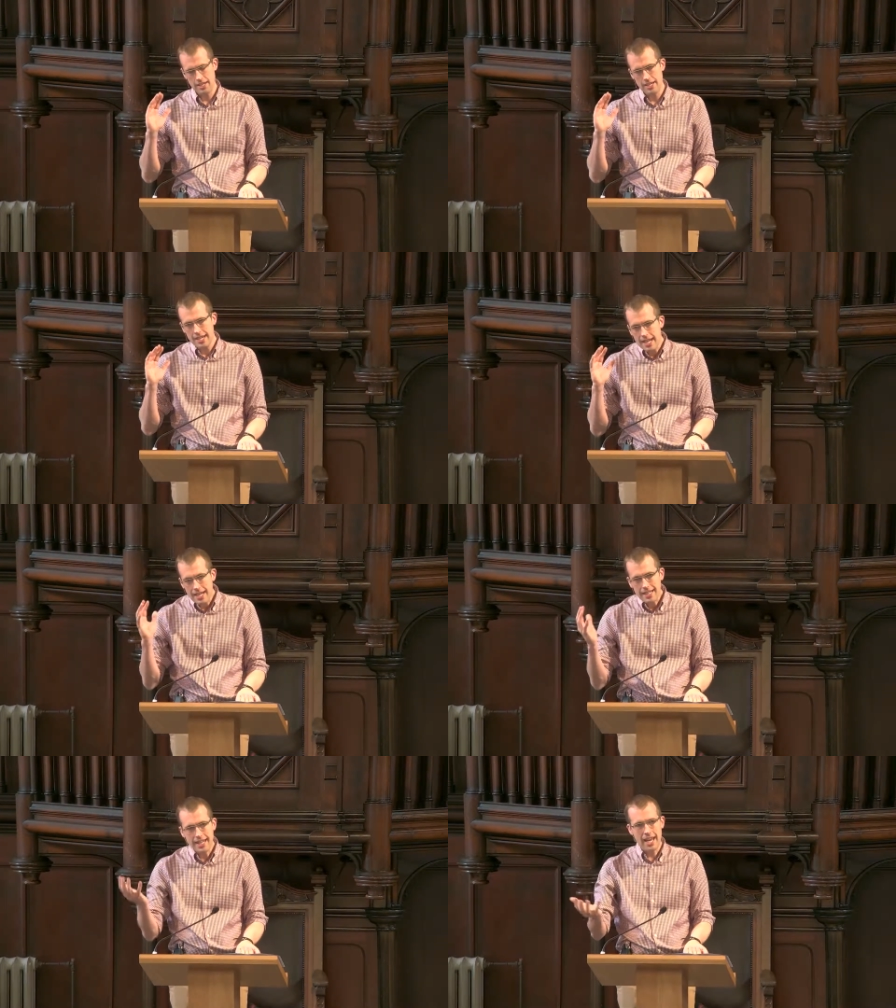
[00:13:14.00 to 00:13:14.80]

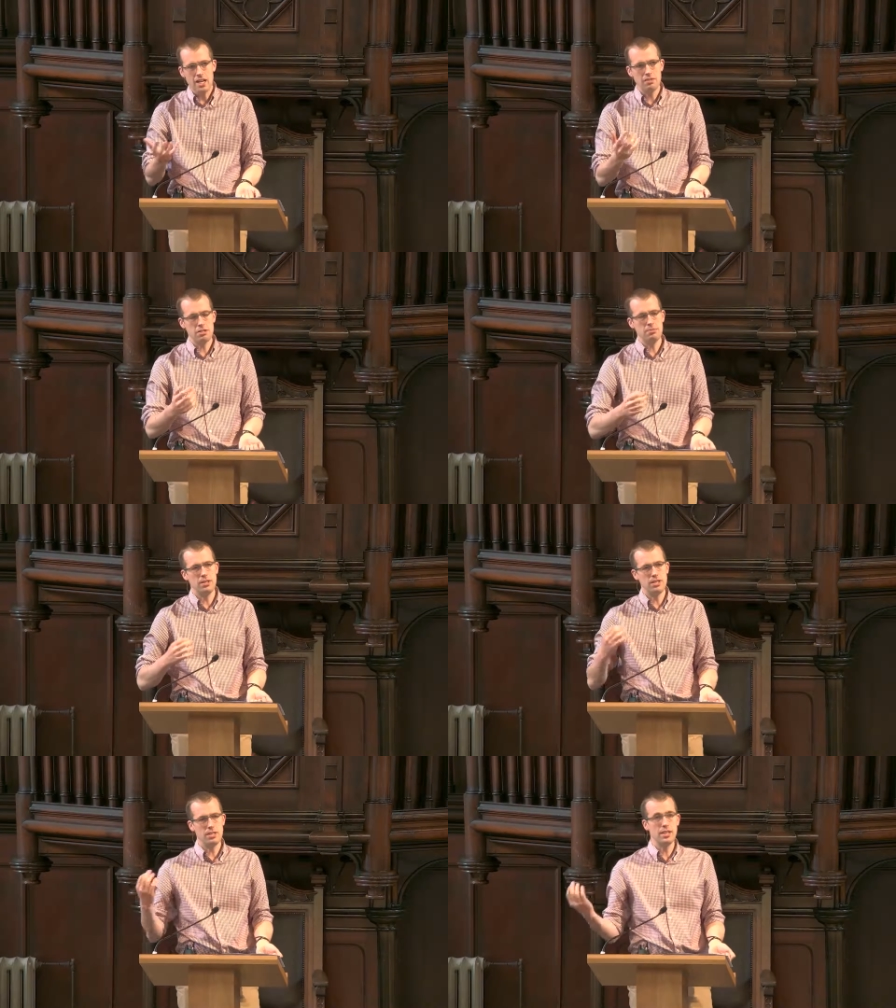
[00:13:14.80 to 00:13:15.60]
nearing the end of his
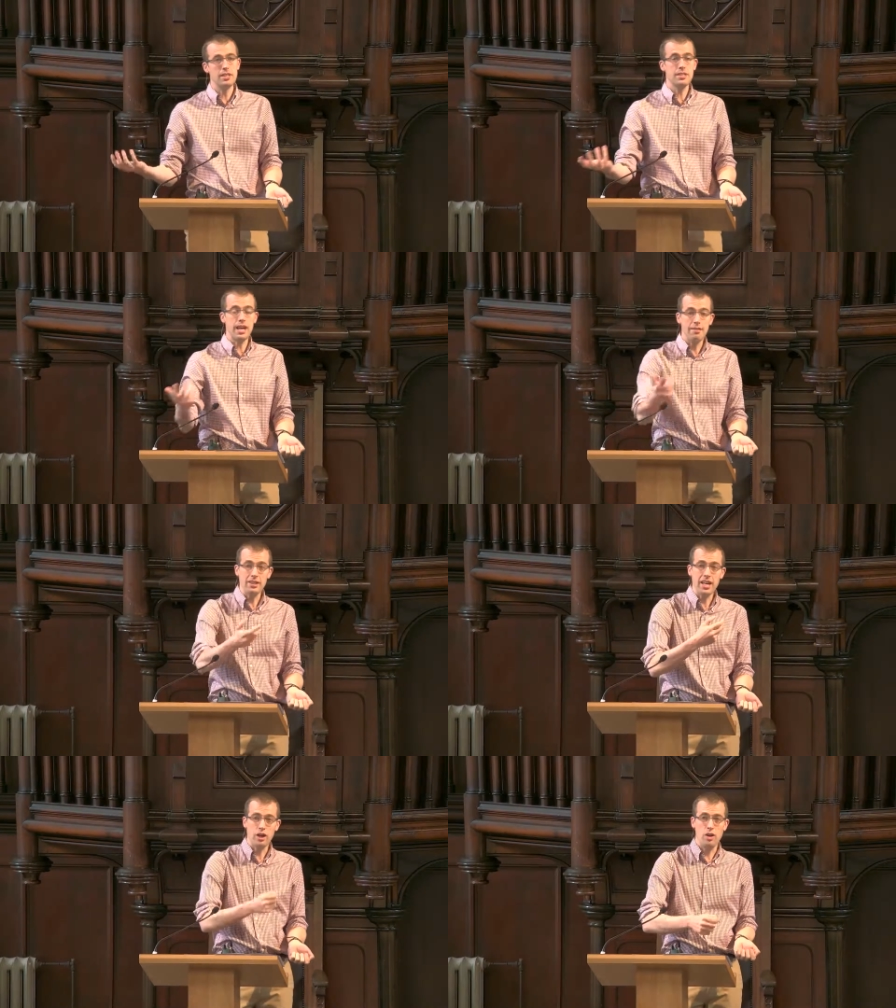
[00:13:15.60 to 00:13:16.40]
ministry, and he's
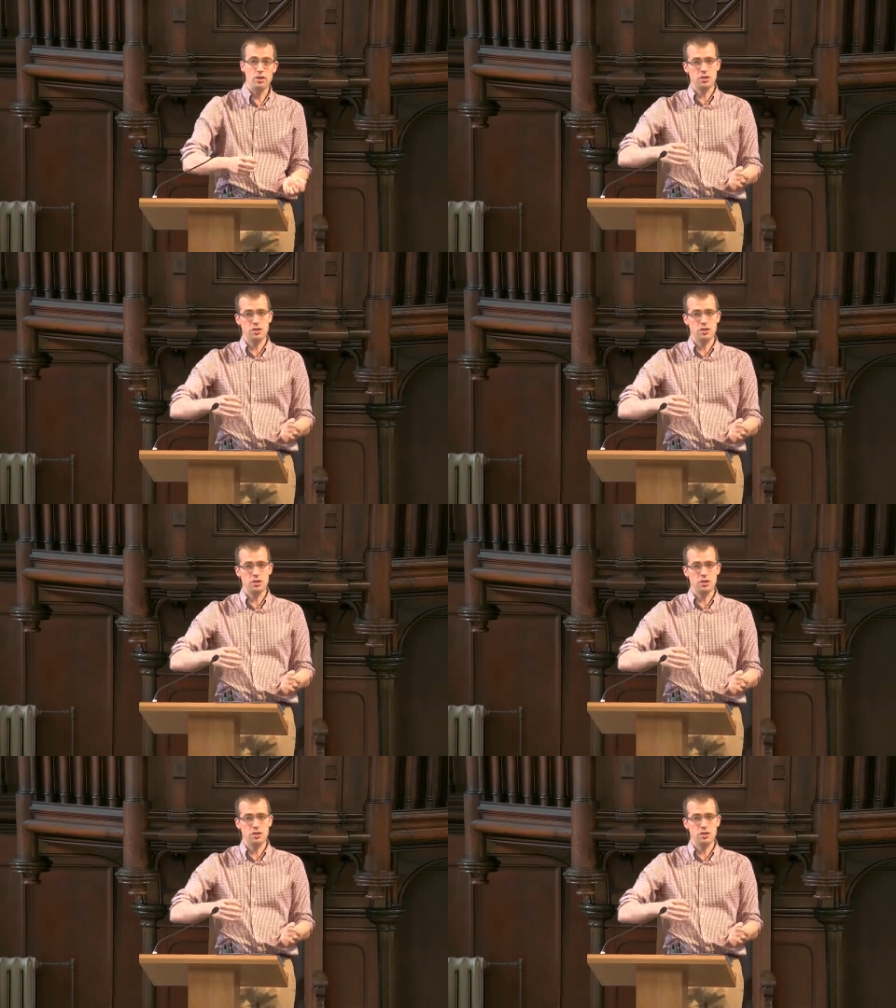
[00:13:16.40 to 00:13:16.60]
traveling around.